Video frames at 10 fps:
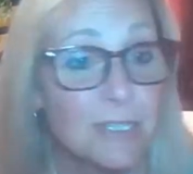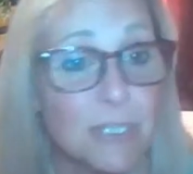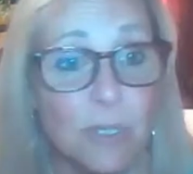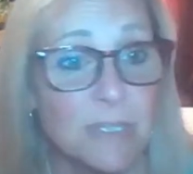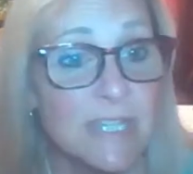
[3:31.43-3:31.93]

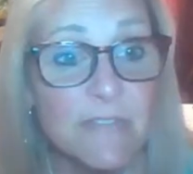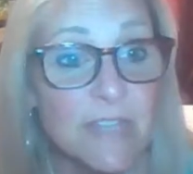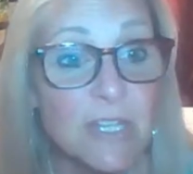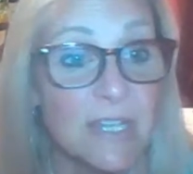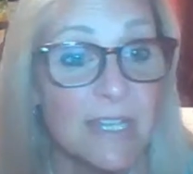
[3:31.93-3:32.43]

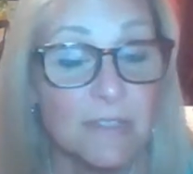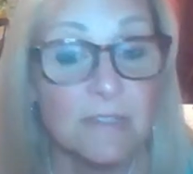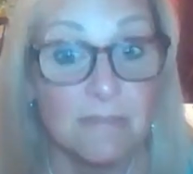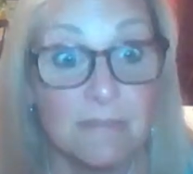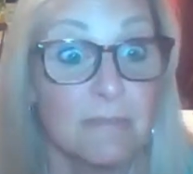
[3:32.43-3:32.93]
living
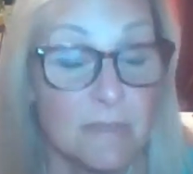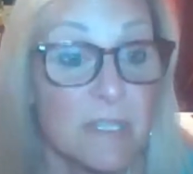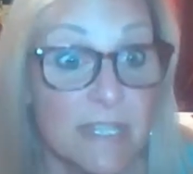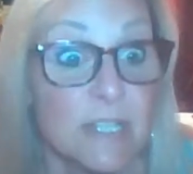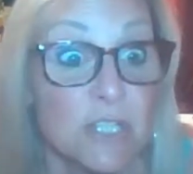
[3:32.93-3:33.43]
in
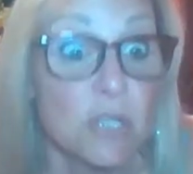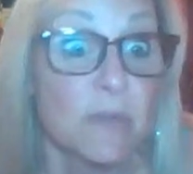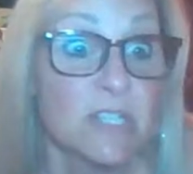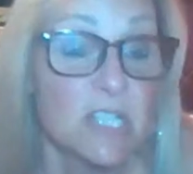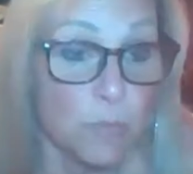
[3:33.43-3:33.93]
the
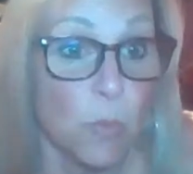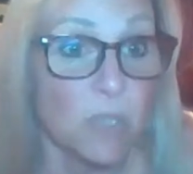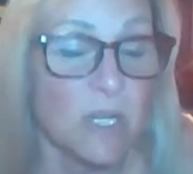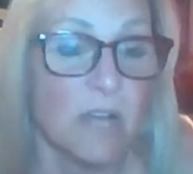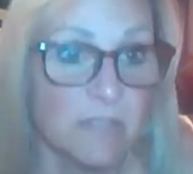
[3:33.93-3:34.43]
endurance
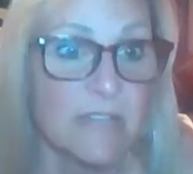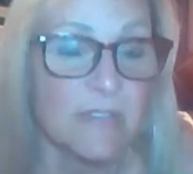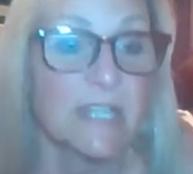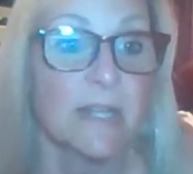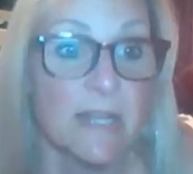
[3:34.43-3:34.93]
sport of
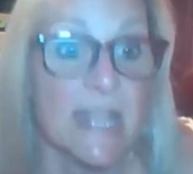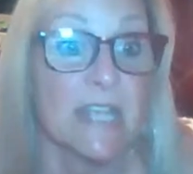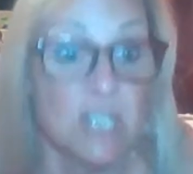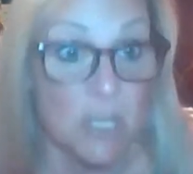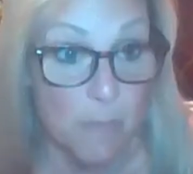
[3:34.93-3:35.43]
living in an
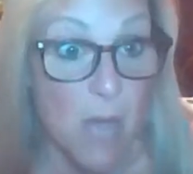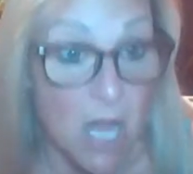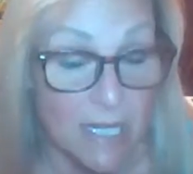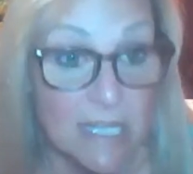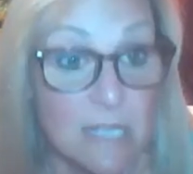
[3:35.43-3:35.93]
aging
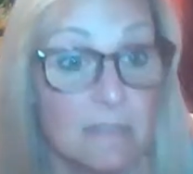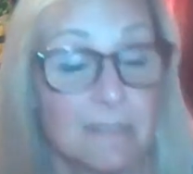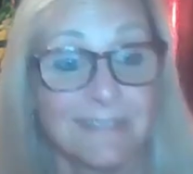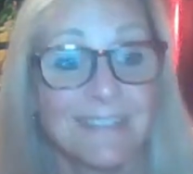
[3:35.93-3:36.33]
body,